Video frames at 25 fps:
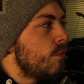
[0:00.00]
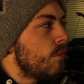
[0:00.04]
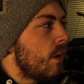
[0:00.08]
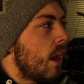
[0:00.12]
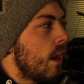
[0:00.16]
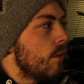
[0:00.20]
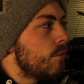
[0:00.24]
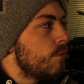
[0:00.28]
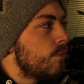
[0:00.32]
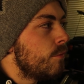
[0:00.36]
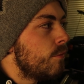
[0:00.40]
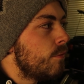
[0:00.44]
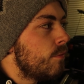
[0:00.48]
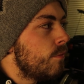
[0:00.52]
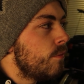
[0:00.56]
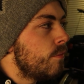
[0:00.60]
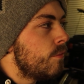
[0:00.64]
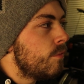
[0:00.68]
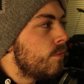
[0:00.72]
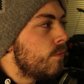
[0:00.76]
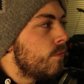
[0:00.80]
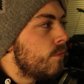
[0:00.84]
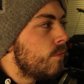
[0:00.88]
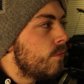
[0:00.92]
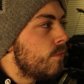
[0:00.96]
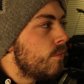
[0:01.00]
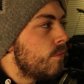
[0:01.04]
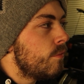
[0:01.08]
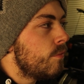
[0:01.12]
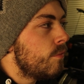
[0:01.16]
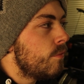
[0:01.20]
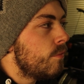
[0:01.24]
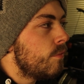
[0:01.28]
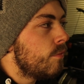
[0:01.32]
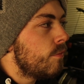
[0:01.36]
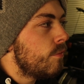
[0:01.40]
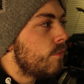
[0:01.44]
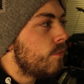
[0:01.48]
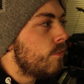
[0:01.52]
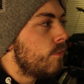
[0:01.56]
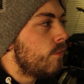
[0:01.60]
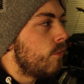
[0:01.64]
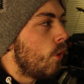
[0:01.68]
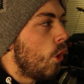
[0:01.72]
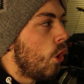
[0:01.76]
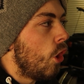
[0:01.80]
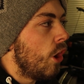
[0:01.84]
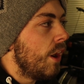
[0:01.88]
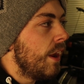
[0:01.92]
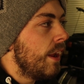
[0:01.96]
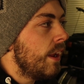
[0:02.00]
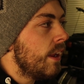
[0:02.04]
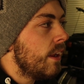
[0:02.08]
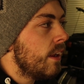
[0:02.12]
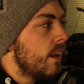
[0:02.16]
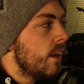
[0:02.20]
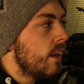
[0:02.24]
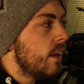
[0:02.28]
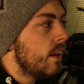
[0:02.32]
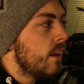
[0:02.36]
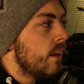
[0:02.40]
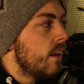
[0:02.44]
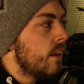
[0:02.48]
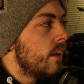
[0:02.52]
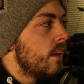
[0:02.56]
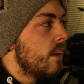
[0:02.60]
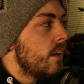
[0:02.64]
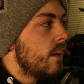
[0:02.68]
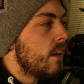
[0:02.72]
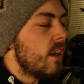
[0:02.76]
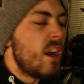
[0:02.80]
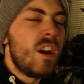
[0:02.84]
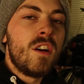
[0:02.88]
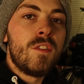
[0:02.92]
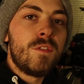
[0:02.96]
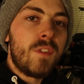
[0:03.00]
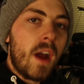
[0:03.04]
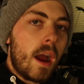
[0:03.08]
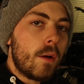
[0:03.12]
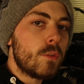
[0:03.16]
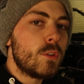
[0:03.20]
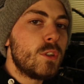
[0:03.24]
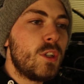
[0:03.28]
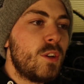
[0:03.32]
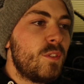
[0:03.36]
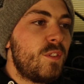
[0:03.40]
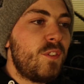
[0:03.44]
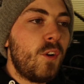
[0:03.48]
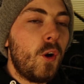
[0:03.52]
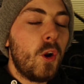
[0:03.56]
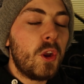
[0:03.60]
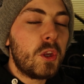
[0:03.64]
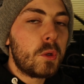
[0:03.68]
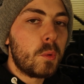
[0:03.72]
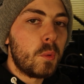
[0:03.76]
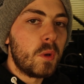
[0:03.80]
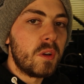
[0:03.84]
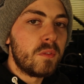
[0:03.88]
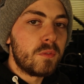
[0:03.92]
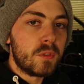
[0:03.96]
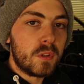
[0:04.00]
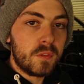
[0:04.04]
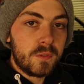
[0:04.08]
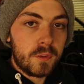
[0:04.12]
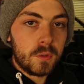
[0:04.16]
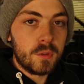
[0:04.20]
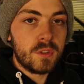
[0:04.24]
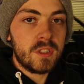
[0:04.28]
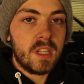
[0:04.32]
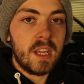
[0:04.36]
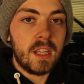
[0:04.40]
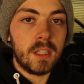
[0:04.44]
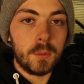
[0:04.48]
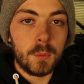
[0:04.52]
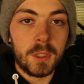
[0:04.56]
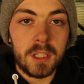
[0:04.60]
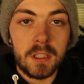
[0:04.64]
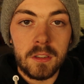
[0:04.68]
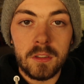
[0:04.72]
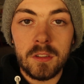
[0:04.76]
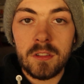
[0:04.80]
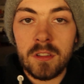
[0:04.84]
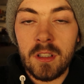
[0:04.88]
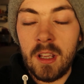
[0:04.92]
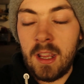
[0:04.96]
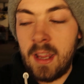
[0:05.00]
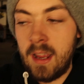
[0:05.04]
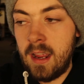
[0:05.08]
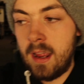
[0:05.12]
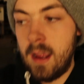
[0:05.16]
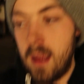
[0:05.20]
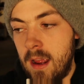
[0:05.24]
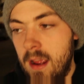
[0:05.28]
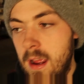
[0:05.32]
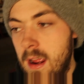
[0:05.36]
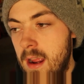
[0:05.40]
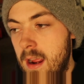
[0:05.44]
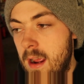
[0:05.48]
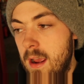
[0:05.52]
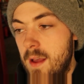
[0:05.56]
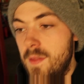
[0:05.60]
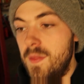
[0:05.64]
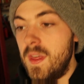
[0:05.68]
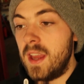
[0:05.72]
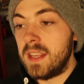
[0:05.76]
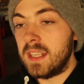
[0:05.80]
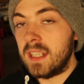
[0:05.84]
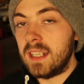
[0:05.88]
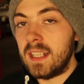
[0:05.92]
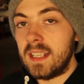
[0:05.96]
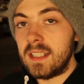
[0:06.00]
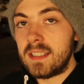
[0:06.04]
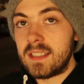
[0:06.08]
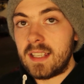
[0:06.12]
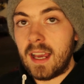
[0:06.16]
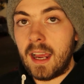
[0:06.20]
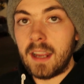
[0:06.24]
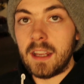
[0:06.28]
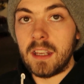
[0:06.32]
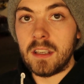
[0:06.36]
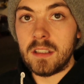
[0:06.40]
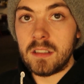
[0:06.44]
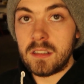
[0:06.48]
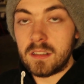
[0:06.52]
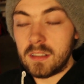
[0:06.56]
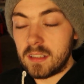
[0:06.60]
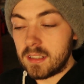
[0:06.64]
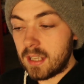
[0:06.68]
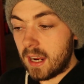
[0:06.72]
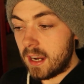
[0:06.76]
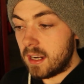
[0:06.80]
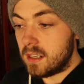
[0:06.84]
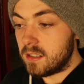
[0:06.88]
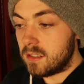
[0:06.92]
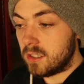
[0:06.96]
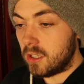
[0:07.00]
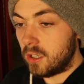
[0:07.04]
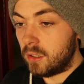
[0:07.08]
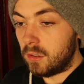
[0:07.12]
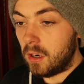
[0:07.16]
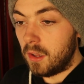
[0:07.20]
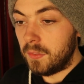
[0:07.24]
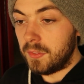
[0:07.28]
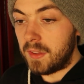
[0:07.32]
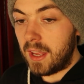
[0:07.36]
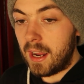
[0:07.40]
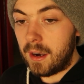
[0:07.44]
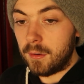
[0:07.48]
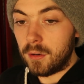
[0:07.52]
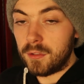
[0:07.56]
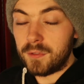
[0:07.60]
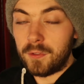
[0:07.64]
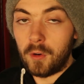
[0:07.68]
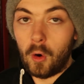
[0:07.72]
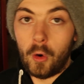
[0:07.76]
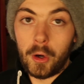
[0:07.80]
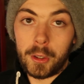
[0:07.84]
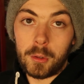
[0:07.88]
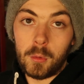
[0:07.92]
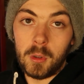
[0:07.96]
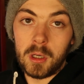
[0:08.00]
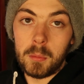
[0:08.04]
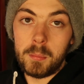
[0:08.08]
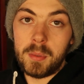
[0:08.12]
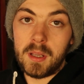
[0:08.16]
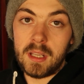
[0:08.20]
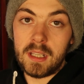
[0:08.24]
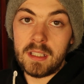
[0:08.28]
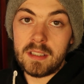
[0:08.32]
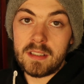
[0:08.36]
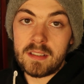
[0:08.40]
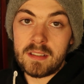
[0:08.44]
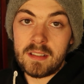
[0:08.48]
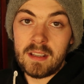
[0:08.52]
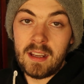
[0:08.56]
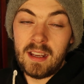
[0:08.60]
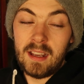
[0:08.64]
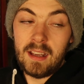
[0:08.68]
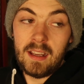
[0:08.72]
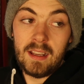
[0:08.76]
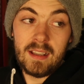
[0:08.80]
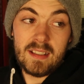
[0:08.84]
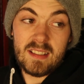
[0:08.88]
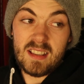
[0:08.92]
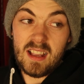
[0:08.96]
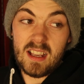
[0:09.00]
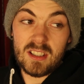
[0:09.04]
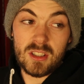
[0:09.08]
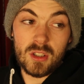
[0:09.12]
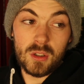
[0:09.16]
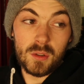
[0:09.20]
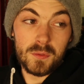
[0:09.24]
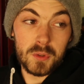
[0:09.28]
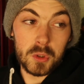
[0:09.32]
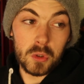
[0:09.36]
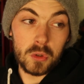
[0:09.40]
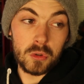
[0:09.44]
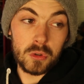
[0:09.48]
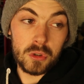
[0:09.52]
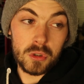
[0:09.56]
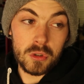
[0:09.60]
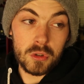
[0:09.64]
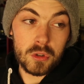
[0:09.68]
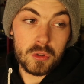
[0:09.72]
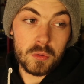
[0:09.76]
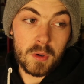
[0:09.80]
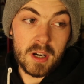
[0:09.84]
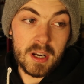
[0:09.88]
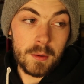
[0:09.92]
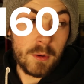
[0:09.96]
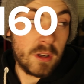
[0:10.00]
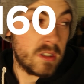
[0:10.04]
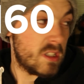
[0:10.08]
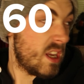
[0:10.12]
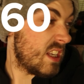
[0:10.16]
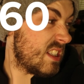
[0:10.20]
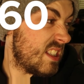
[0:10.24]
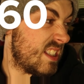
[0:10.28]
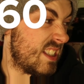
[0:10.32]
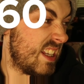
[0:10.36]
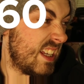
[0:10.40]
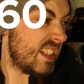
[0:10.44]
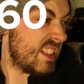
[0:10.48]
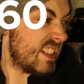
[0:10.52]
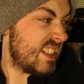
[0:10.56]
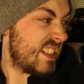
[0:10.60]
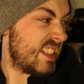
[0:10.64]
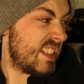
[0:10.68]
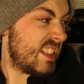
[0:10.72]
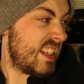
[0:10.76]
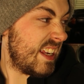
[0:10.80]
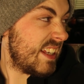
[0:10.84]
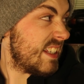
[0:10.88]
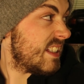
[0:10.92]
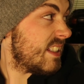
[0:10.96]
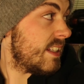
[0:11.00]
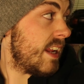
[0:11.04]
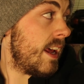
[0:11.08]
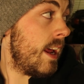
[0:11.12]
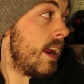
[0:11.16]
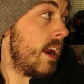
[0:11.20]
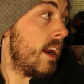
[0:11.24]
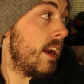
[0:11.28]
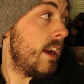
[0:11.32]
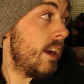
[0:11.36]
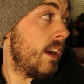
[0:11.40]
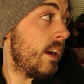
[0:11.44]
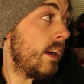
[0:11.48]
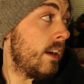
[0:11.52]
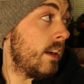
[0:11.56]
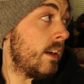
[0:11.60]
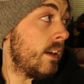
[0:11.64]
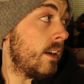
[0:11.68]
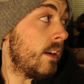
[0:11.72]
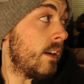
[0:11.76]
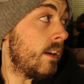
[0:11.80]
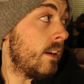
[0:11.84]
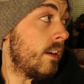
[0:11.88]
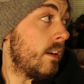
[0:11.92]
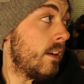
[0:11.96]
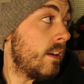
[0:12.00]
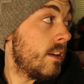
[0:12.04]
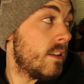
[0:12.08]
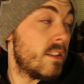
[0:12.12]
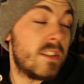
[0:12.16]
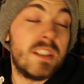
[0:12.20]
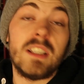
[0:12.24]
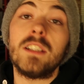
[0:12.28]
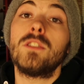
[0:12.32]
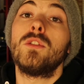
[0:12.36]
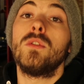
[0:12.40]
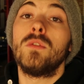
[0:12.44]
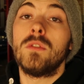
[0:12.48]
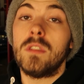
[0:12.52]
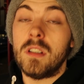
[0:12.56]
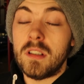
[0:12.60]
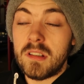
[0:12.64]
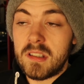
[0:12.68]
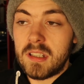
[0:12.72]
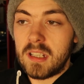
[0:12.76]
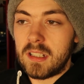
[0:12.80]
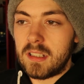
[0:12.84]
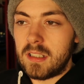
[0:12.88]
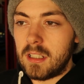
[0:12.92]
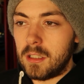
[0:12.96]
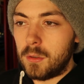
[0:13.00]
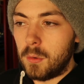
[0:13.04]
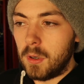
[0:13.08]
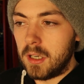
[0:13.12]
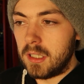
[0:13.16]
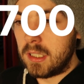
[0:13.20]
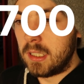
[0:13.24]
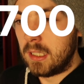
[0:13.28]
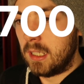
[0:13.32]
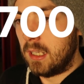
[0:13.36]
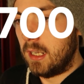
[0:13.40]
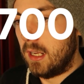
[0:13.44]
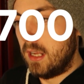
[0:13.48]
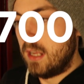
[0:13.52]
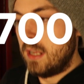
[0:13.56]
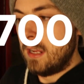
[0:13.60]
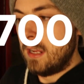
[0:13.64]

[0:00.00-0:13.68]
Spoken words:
540 quid for a full set of the wheels. Then you need tyres. The tyres that are on there are 40 quid a piece. So that's another 120. What's that? 660 quid.